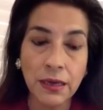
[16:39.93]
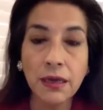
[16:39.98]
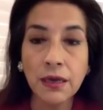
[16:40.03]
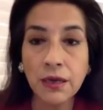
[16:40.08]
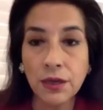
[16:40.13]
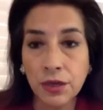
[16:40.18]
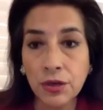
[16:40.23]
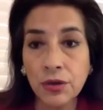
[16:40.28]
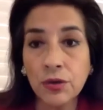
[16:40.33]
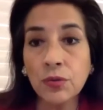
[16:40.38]

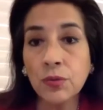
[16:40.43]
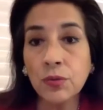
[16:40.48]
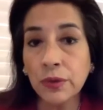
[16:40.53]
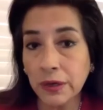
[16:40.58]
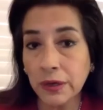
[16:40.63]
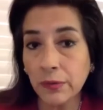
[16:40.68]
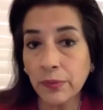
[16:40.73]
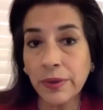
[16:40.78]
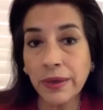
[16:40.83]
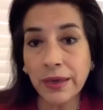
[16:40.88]
you
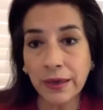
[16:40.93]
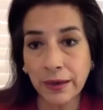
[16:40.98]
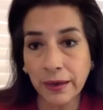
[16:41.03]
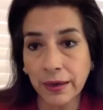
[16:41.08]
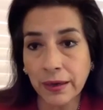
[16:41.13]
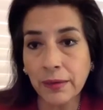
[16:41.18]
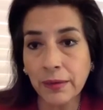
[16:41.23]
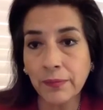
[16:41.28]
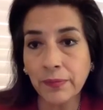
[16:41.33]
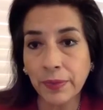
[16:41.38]
will
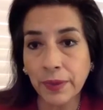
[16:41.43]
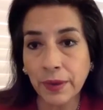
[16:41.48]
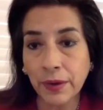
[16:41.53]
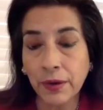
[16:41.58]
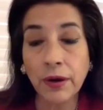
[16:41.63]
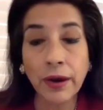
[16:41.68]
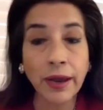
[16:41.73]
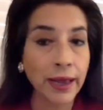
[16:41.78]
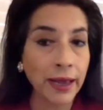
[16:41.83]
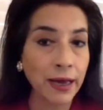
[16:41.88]
become or
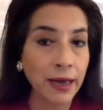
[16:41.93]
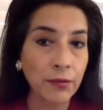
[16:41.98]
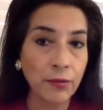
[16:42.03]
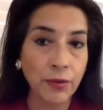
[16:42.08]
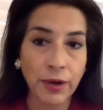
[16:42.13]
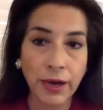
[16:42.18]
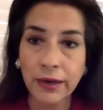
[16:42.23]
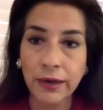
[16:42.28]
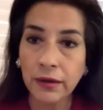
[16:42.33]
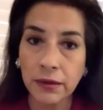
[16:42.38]
have what
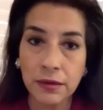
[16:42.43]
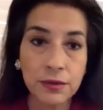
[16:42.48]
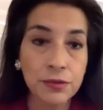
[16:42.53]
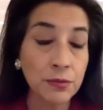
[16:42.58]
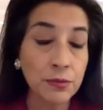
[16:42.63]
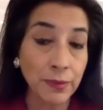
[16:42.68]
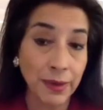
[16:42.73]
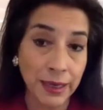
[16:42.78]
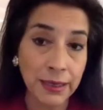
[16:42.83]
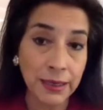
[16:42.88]
I call
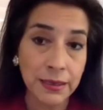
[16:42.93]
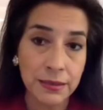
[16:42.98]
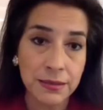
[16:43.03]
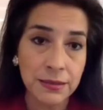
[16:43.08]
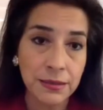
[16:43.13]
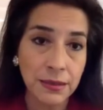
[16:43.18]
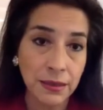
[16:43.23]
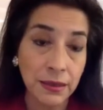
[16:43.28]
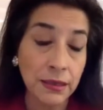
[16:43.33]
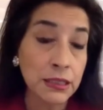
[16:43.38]
Zoomitis.
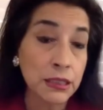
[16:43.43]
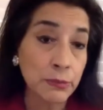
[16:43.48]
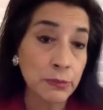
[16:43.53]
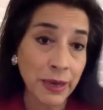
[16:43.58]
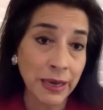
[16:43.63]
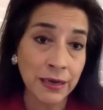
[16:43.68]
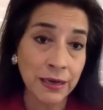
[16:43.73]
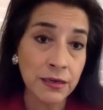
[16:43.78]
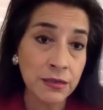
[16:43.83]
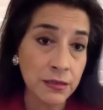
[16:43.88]
In
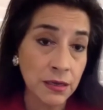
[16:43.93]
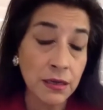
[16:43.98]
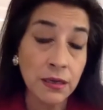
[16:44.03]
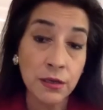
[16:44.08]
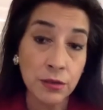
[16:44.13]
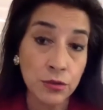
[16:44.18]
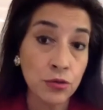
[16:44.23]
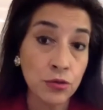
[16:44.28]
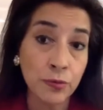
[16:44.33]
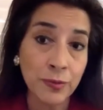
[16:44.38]
Spanish,
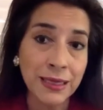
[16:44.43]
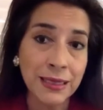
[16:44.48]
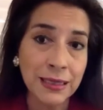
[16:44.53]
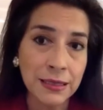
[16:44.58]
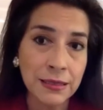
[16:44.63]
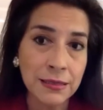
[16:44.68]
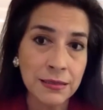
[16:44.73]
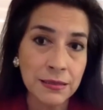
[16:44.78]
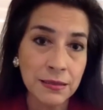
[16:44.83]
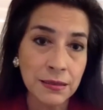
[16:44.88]

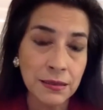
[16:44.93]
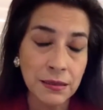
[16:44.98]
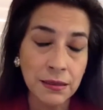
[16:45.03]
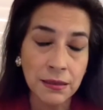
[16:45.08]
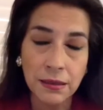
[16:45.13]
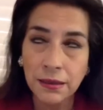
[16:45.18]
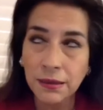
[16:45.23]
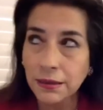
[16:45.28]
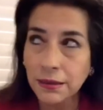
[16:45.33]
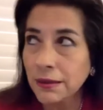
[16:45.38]
Zoomitis.
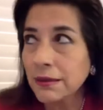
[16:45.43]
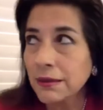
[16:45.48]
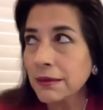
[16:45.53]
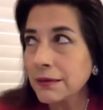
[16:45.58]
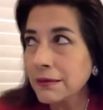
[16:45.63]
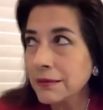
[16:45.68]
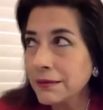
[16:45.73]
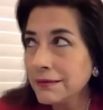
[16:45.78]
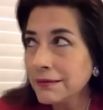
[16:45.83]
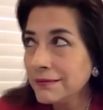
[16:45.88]
Oh,
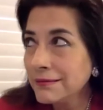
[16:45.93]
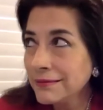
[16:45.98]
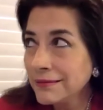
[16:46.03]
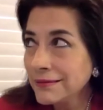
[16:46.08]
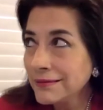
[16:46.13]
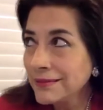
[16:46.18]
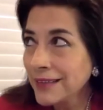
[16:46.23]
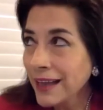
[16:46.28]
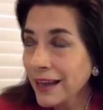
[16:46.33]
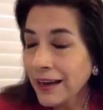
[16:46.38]

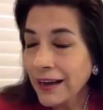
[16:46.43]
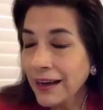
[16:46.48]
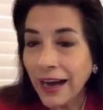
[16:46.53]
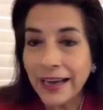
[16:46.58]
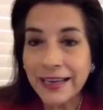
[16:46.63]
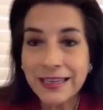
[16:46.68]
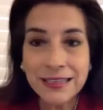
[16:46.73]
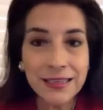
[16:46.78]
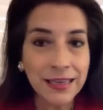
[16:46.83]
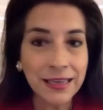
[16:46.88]
I
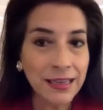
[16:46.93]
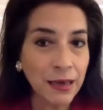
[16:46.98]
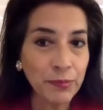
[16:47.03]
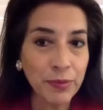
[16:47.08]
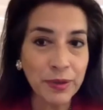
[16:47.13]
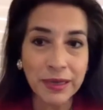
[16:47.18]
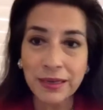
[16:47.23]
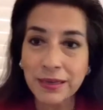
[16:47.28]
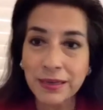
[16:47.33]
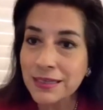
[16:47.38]
say that
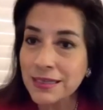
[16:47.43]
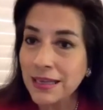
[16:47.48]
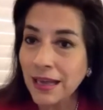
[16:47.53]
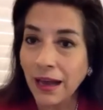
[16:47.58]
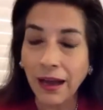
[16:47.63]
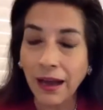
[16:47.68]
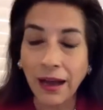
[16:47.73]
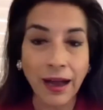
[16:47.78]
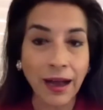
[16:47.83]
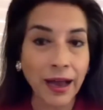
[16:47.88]
because
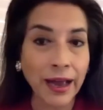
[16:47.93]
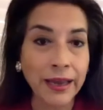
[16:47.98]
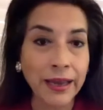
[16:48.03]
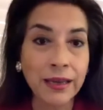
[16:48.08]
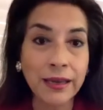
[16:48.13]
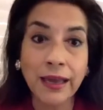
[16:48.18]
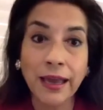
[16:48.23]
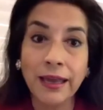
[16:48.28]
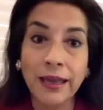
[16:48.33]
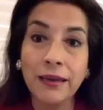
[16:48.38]
I
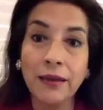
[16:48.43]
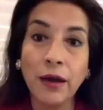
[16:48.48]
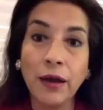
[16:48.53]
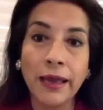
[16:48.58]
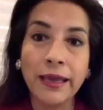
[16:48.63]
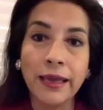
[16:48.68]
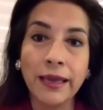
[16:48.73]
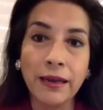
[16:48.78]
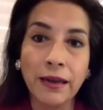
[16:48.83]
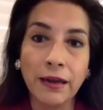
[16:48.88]

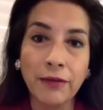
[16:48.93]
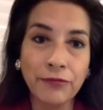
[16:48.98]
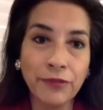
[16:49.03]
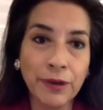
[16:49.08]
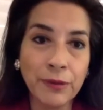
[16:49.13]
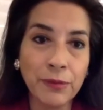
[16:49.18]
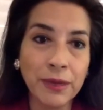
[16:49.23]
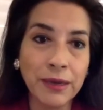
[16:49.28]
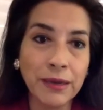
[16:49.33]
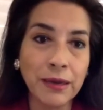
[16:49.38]
get up
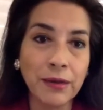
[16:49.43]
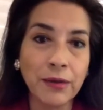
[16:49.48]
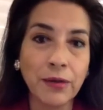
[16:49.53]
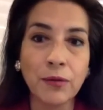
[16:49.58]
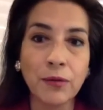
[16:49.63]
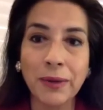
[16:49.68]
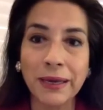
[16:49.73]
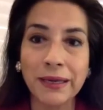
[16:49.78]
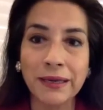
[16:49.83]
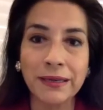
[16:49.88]
and then, oh
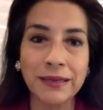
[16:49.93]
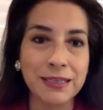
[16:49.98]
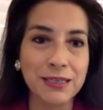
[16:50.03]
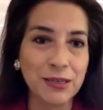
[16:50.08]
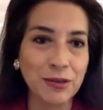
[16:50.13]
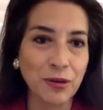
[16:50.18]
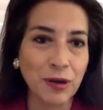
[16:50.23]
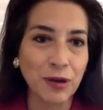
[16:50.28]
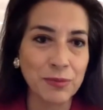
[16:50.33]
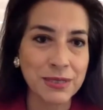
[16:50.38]
my goodness,
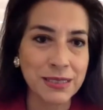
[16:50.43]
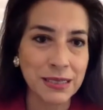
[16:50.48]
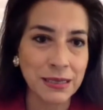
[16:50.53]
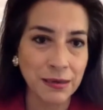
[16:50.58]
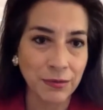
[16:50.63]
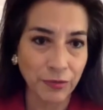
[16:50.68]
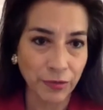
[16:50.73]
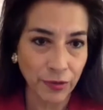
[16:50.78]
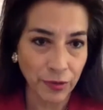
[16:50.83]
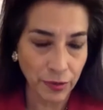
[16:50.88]
I've been sitting
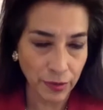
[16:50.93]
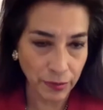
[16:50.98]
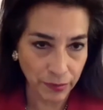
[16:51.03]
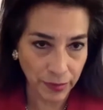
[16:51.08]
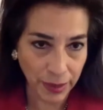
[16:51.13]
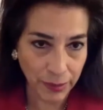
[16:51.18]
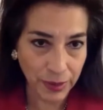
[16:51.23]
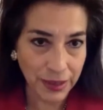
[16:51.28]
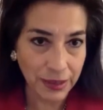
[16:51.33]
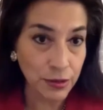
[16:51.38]
for
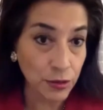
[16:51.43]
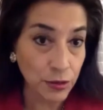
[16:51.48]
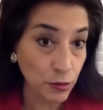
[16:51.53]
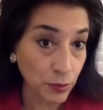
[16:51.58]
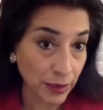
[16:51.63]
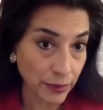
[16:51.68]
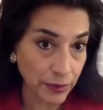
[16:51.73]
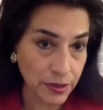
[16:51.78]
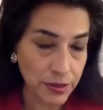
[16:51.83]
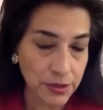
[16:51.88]
maybe 2
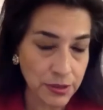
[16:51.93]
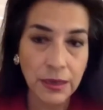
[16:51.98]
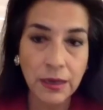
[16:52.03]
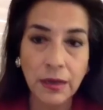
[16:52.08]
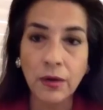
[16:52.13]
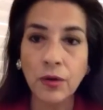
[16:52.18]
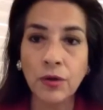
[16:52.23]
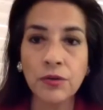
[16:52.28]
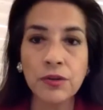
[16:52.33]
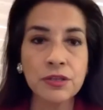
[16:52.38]
hours.
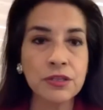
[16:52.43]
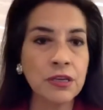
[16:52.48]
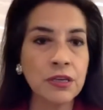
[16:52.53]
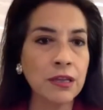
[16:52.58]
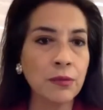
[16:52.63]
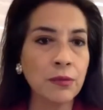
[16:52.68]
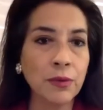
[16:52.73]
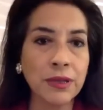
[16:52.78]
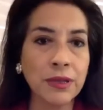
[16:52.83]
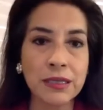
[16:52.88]
Or there's
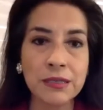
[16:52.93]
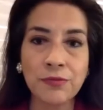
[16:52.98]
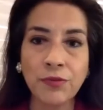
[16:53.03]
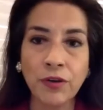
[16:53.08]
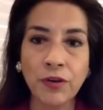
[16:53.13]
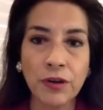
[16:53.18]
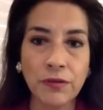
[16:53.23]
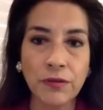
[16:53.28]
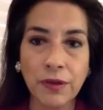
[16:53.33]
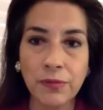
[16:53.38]
another one that's
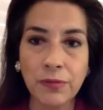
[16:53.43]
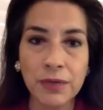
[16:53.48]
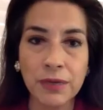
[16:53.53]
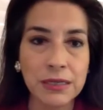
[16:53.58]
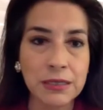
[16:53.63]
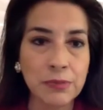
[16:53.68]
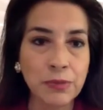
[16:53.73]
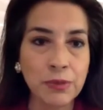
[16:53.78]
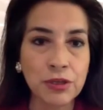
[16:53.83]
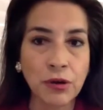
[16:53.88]
45
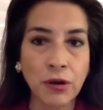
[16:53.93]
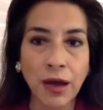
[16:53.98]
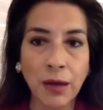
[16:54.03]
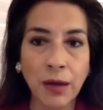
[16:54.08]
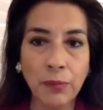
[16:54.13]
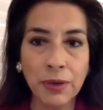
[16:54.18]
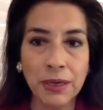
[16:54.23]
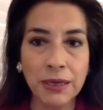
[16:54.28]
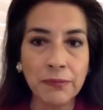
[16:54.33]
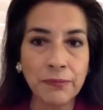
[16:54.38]
minutes, but you're
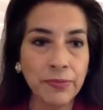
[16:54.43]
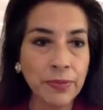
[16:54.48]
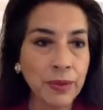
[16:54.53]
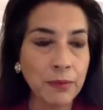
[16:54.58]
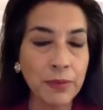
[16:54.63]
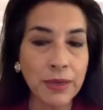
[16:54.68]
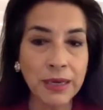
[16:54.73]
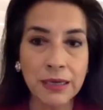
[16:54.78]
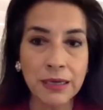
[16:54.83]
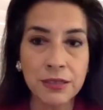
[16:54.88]
hopping
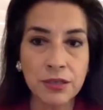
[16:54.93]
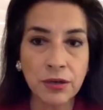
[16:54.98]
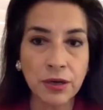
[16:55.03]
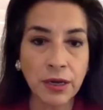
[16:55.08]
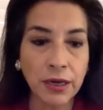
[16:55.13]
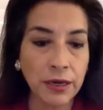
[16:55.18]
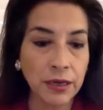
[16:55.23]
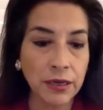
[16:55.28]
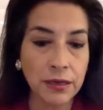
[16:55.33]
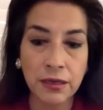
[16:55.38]
because you're
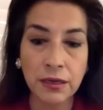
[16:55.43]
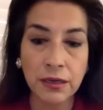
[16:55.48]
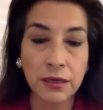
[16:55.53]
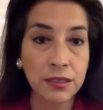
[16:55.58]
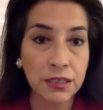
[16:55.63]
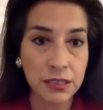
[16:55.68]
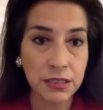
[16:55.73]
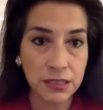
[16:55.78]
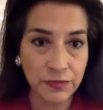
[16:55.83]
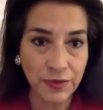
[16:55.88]
going to,
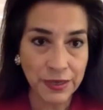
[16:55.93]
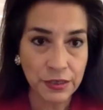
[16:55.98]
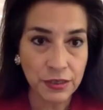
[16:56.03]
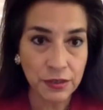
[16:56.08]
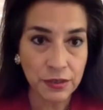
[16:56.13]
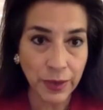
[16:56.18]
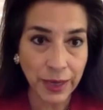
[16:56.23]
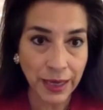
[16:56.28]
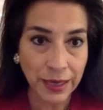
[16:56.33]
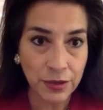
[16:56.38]
just as fast as
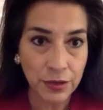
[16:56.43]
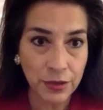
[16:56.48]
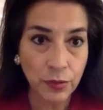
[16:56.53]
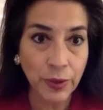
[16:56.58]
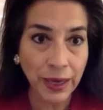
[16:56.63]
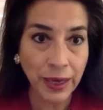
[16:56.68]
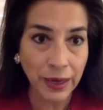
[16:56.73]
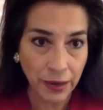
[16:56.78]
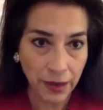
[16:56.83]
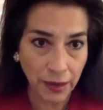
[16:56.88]
we had to
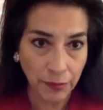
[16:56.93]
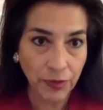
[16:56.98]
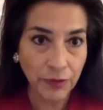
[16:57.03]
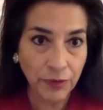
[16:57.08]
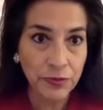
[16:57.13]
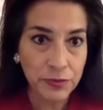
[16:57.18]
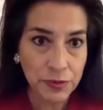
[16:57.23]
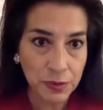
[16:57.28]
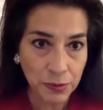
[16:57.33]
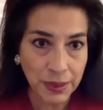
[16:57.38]
hop on
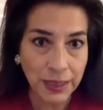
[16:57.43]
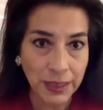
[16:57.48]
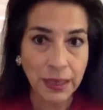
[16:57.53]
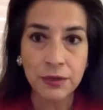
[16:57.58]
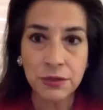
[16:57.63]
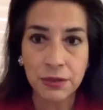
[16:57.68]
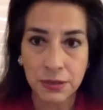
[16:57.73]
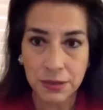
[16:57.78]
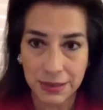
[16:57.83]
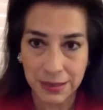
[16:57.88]
from something
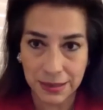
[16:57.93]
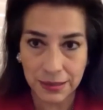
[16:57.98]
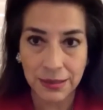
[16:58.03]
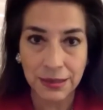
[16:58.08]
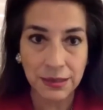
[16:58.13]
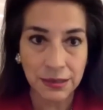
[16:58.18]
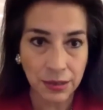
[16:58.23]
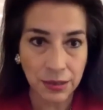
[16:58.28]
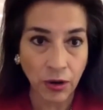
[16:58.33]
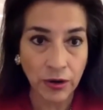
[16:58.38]
else
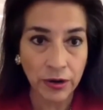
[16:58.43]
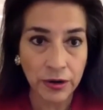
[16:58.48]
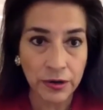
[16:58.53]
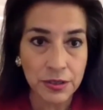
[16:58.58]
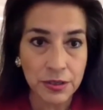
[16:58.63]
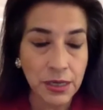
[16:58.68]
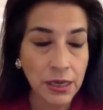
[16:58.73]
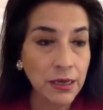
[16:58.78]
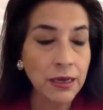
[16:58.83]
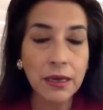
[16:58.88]
to
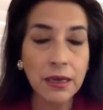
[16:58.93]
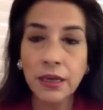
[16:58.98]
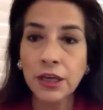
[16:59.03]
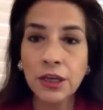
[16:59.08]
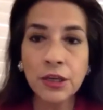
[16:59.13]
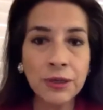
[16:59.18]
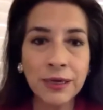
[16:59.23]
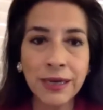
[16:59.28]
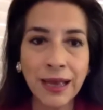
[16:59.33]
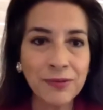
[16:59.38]
ours.
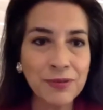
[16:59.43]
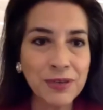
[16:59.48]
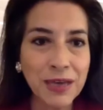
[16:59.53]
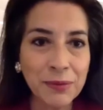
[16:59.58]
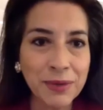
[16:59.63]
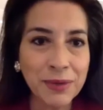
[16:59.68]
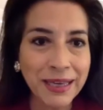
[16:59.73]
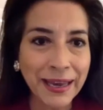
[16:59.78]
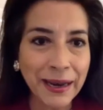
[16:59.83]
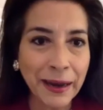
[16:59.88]
You didn't have time
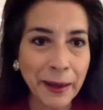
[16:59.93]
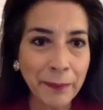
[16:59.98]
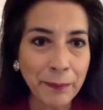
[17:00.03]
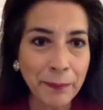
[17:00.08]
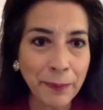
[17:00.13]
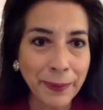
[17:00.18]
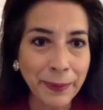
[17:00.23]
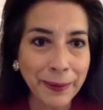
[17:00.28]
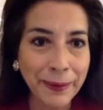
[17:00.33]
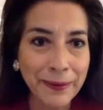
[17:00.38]
to get up.
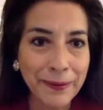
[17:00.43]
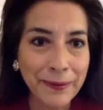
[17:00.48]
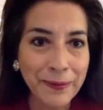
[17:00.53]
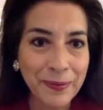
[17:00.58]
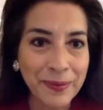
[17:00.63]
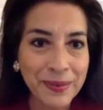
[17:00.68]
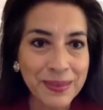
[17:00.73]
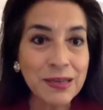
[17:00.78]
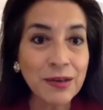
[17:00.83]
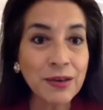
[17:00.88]

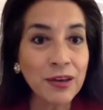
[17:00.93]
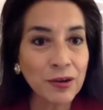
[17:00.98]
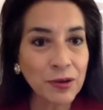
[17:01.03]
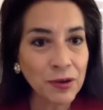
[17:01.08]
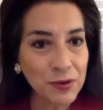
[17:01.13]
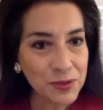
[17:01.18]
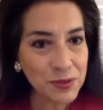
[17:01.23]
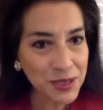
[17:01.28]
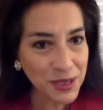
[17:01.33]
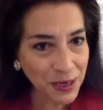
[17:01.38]
So here
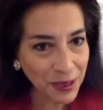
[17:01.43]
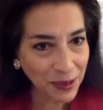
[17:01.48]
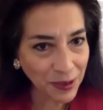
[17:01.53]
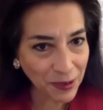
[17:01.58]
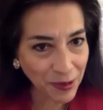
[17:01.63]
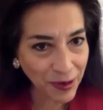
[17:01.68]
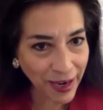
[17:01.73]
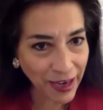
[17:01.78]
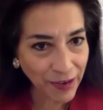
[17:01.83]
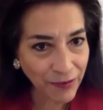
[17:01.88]
goes
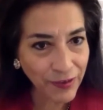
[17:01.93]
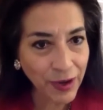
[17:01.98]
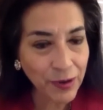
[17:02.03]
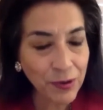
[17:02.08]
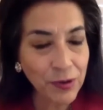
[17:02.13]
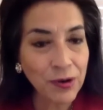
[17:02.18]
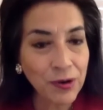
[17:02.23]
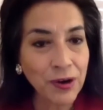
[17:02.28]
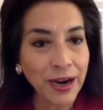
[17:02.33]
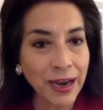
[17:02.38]
another half
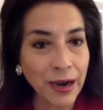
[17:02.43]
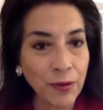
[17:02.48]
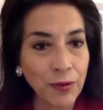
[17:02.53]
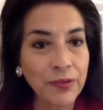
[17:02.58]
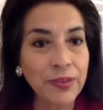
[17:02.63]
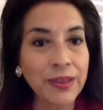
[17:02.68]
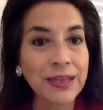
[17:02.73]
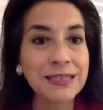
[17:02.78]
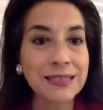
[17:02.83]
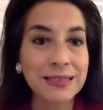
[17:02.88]
hour or hour
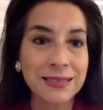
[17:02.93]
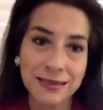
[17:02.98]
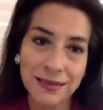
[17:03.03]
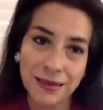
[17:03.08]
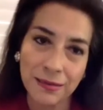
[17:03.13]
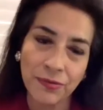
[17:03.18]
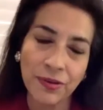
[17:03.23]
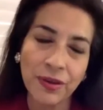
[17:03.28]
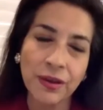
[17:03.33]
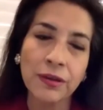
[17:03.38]

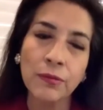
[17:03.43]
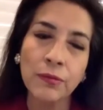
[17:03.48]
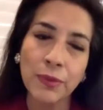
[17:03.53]
could be